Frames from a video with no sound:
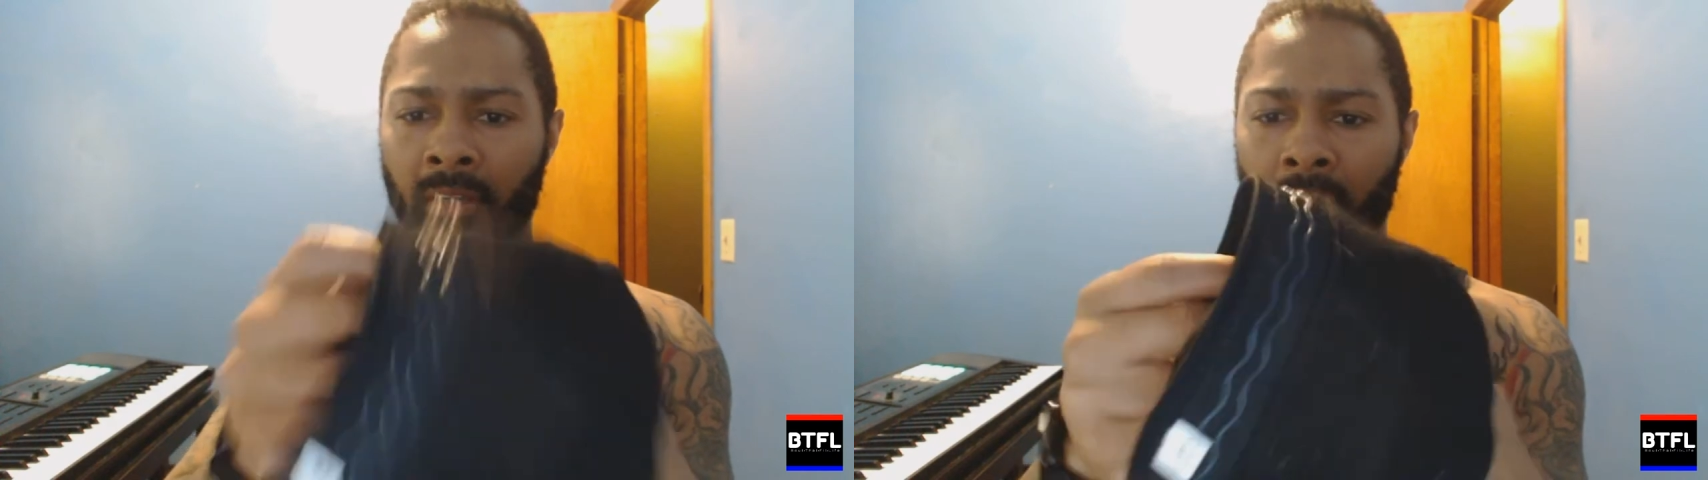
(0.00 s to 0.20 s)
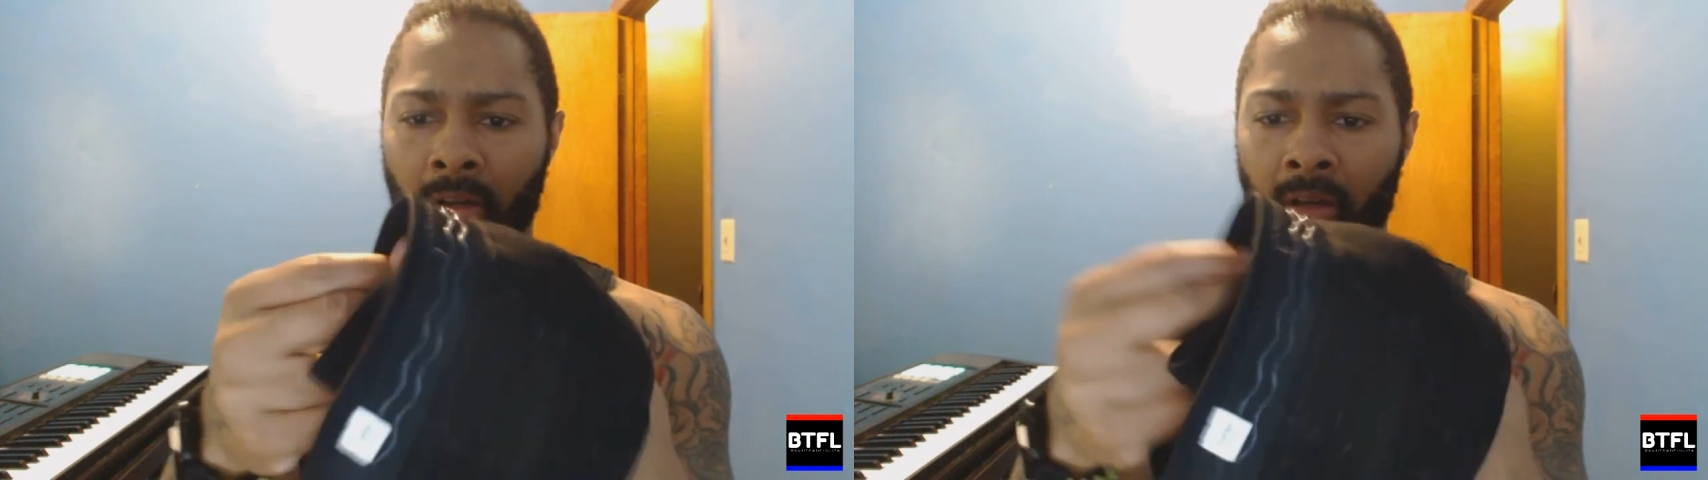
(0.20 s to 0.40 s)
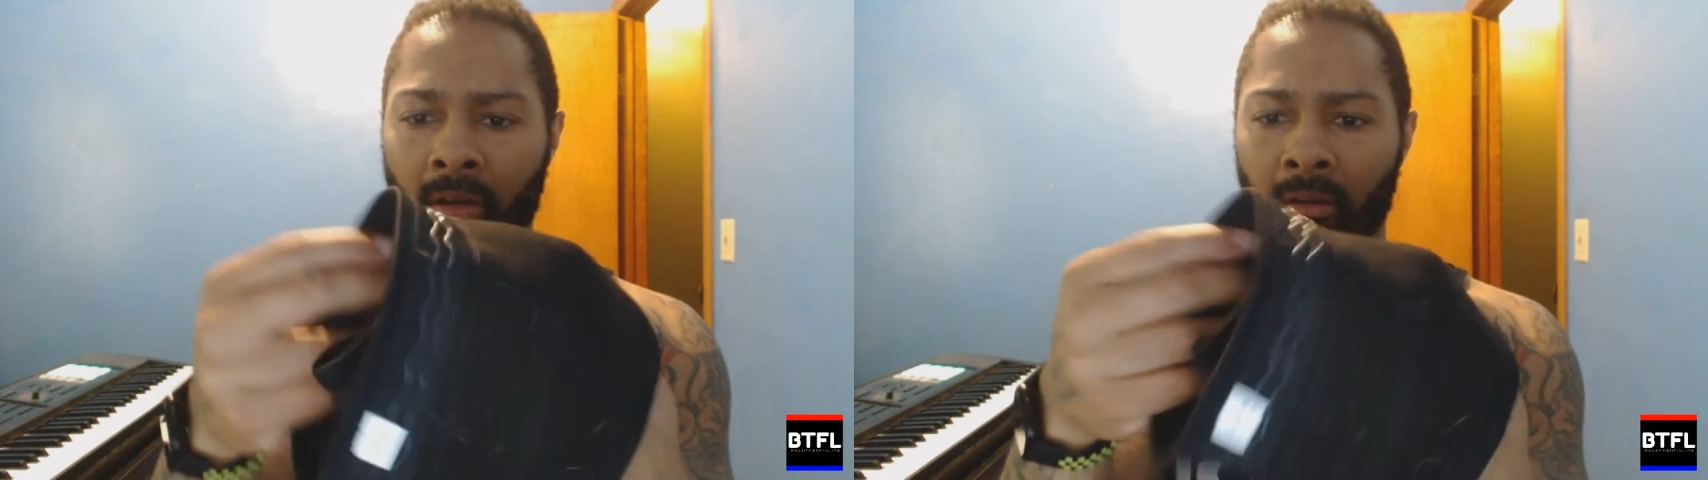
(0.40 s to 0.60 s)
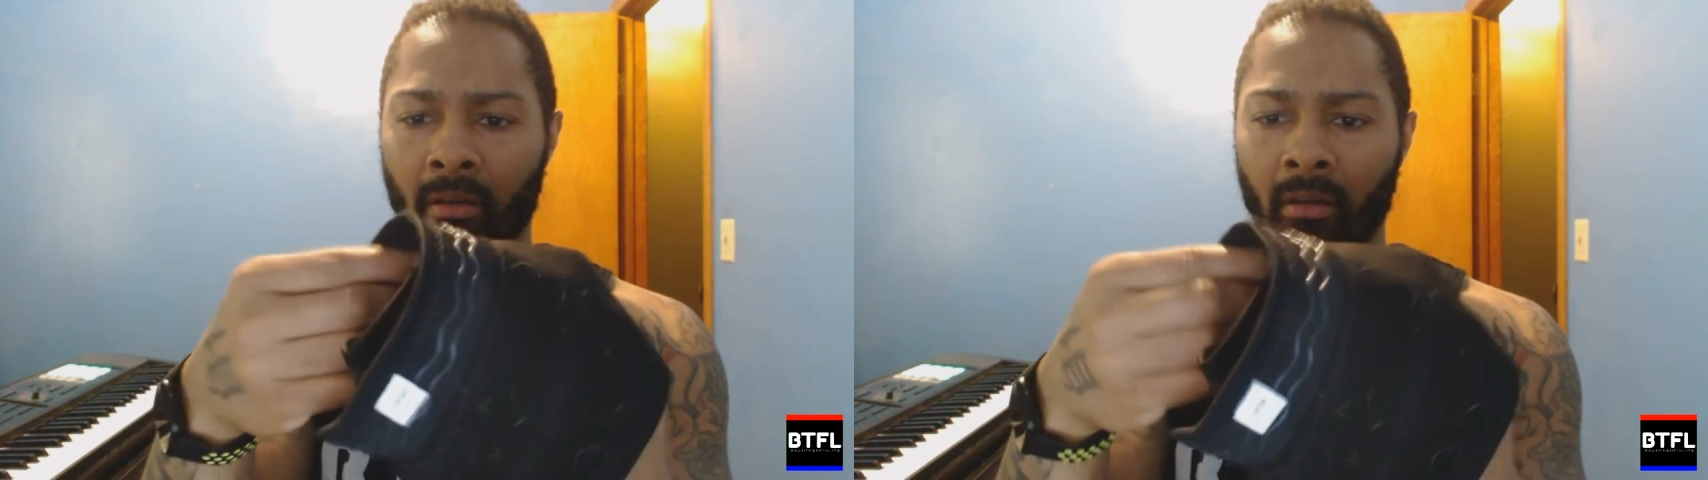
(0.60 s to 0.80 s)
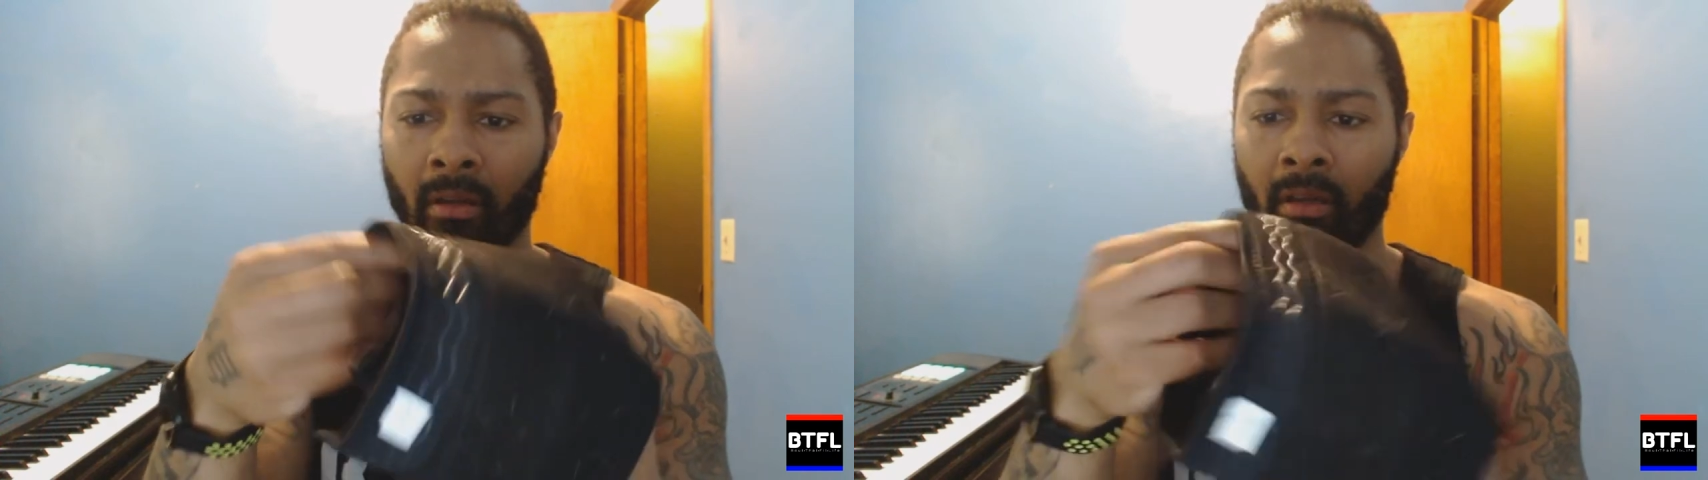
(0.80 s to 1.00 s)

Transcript: let's see what else.